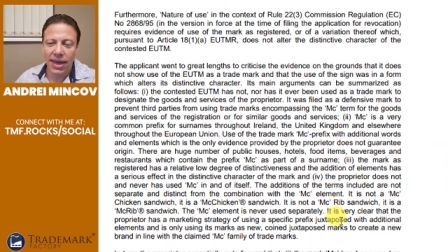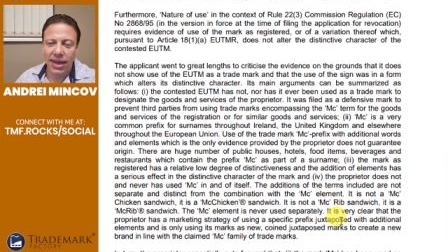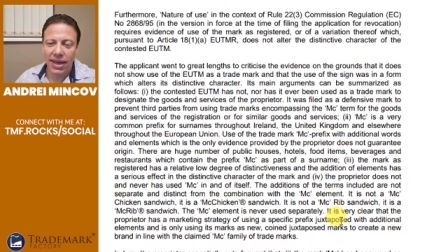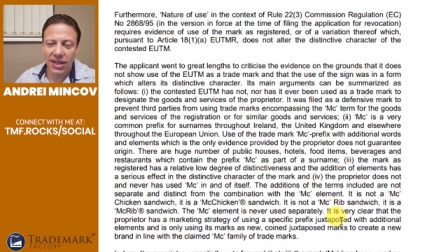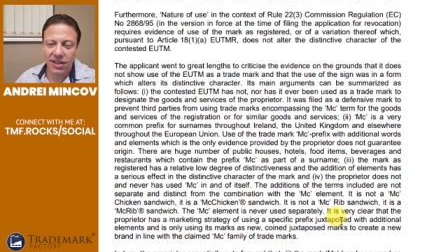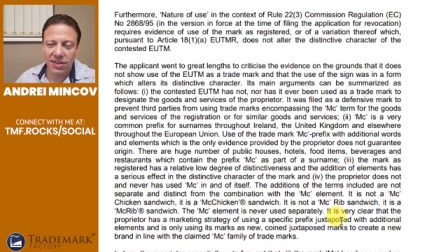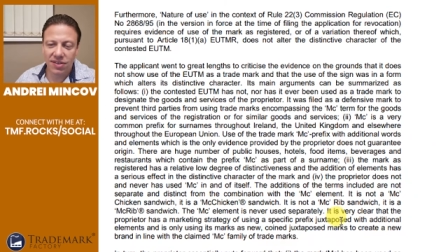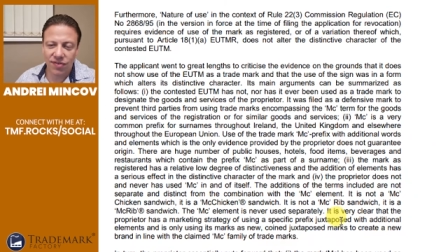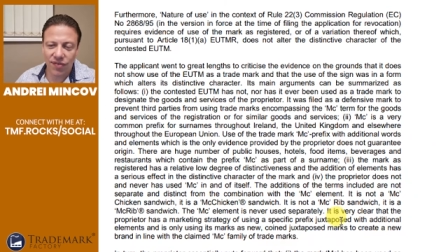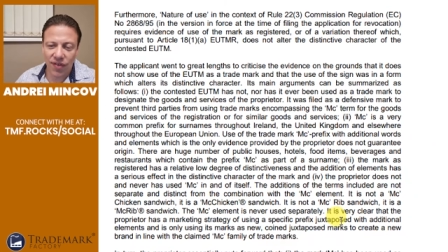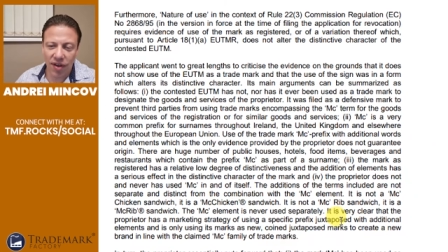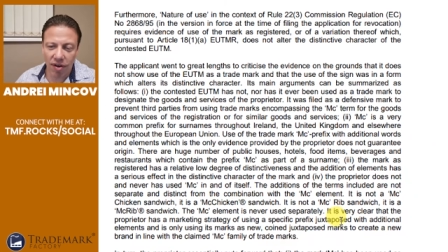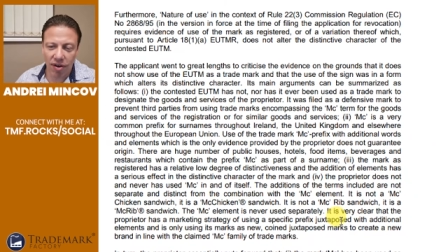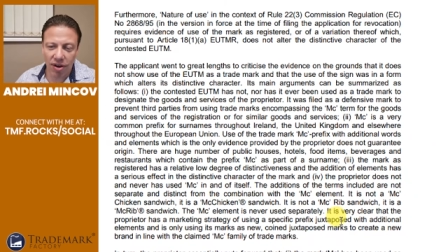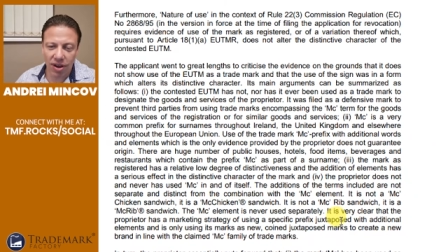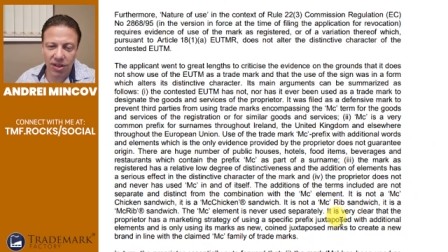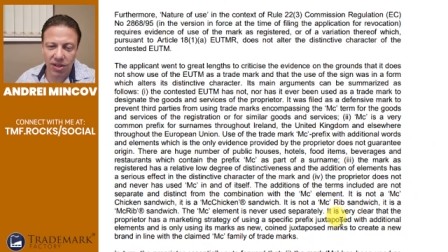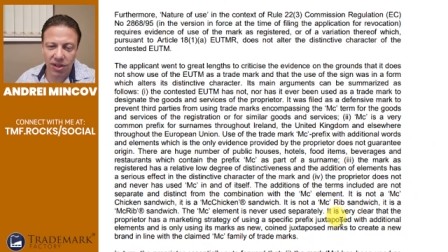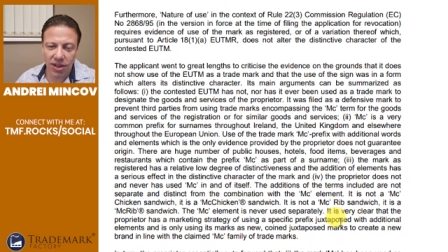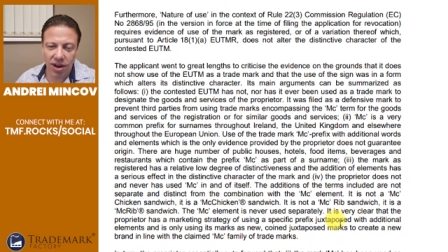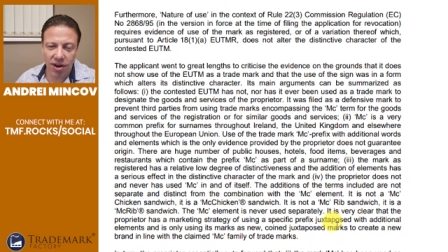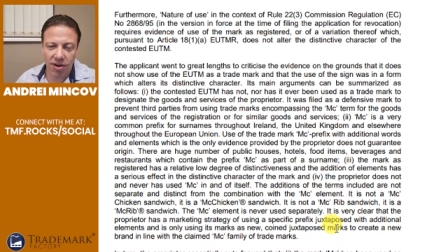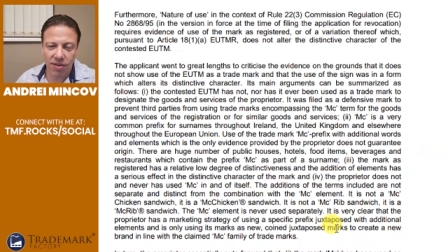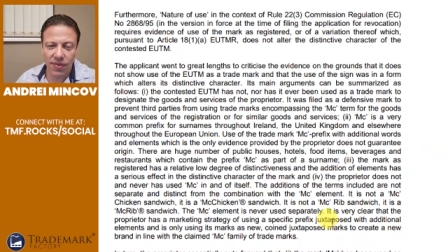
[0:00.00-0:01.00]
It's very
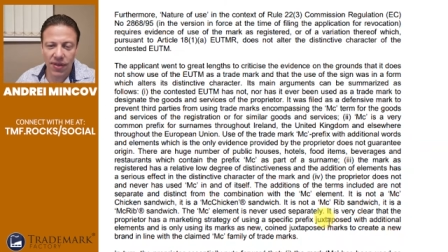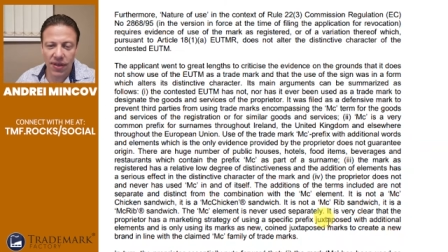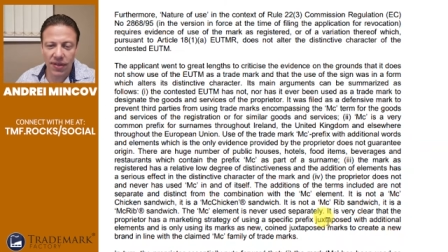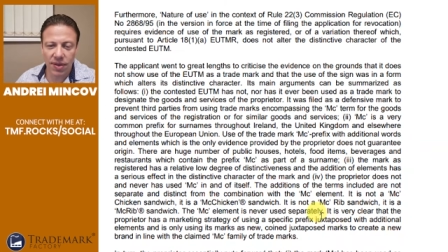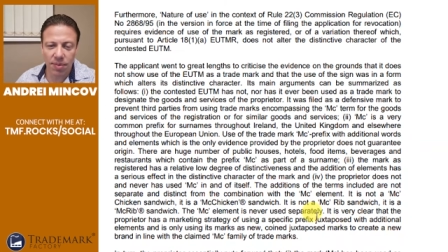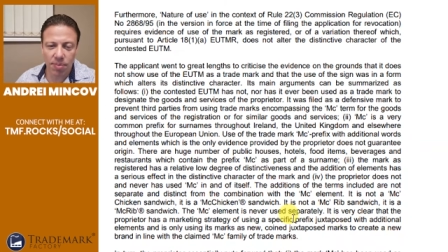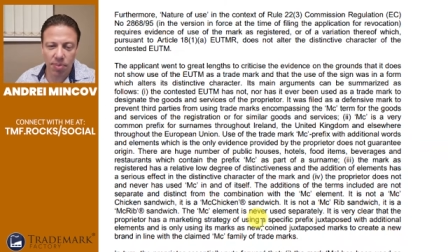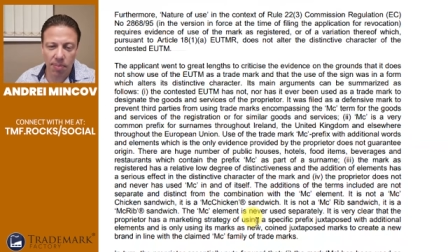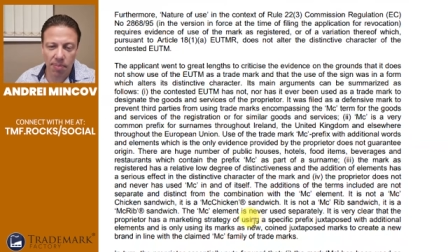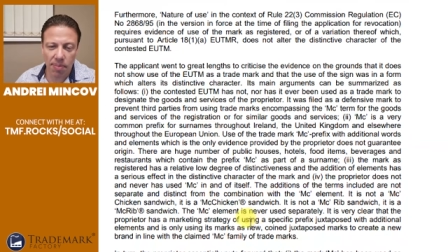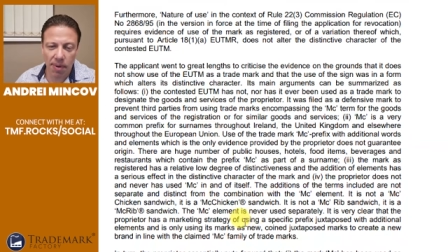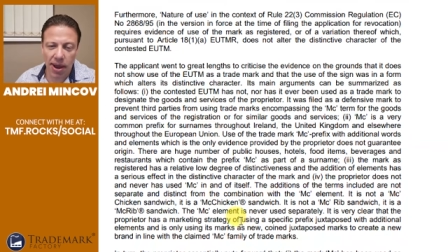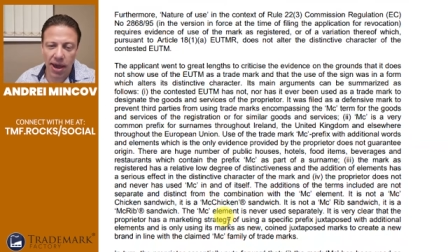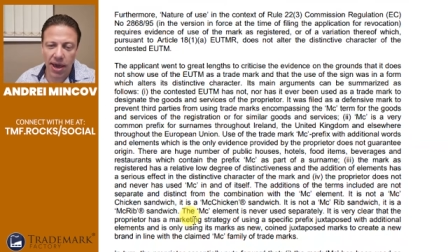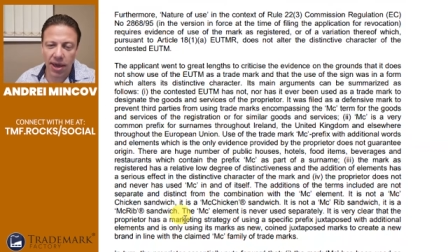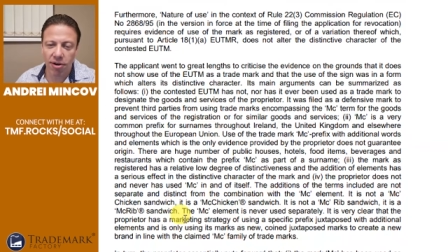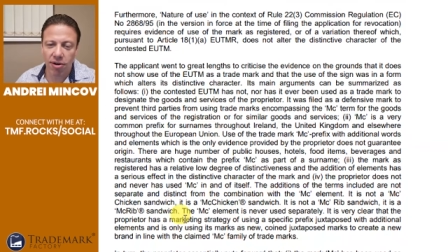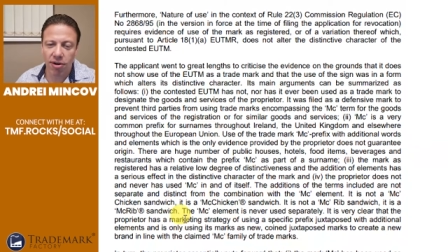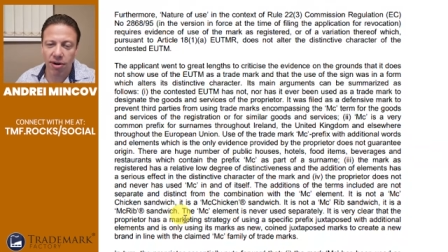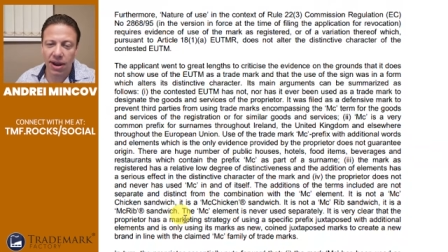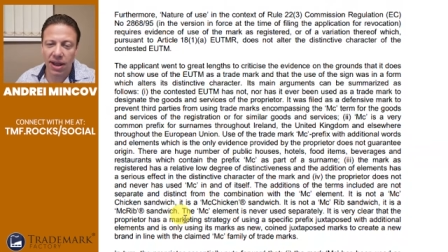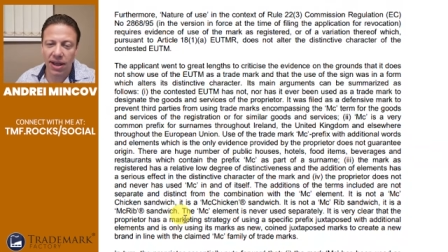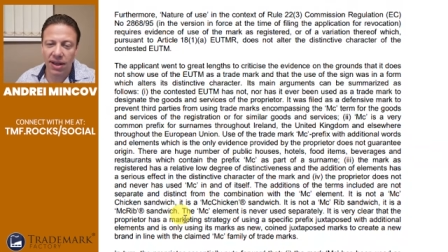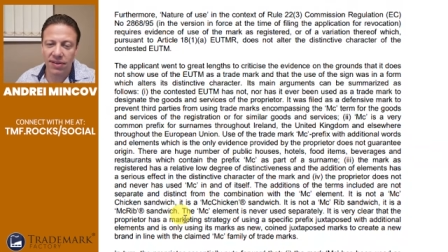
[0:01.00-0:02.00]
clear that the
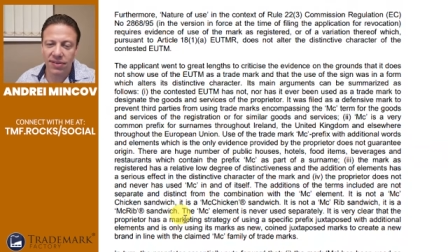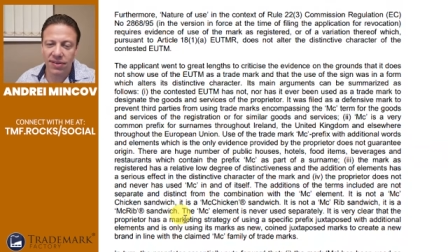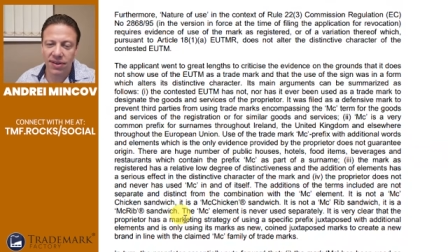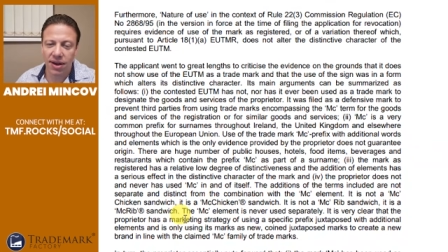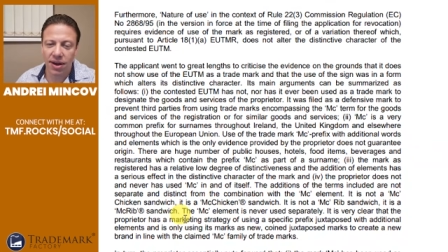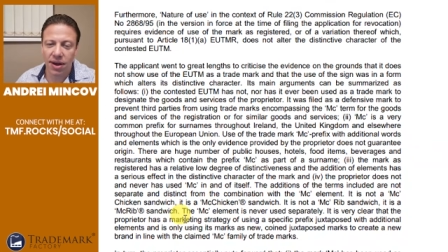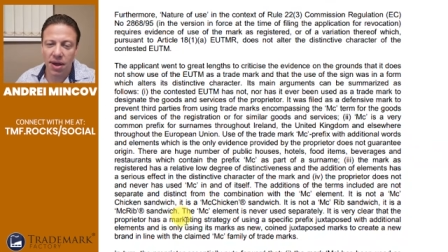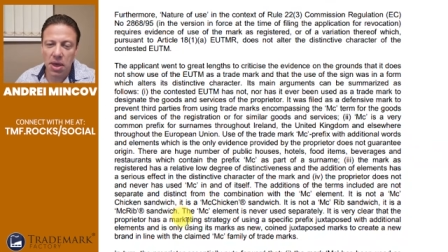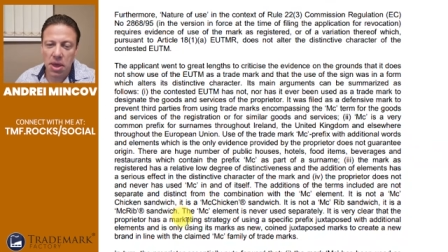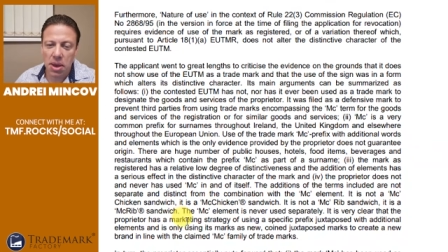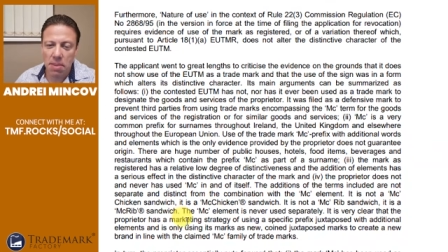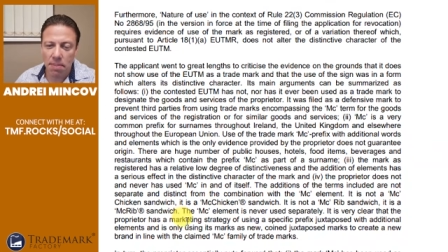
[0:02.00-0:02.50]
proprietor has a